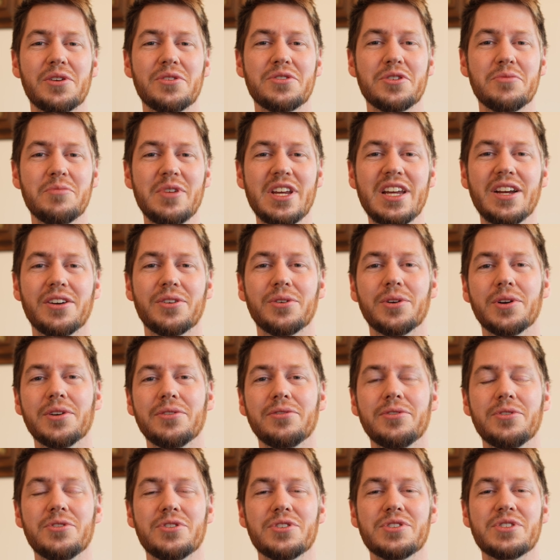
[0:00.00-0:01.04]
to me or if
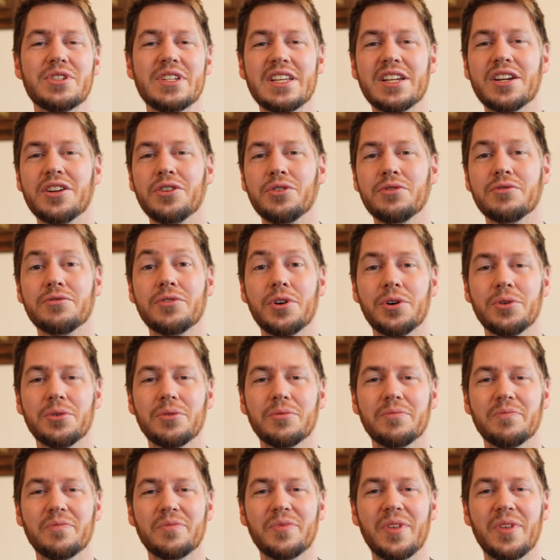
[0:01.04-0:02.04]
you just need a new phone.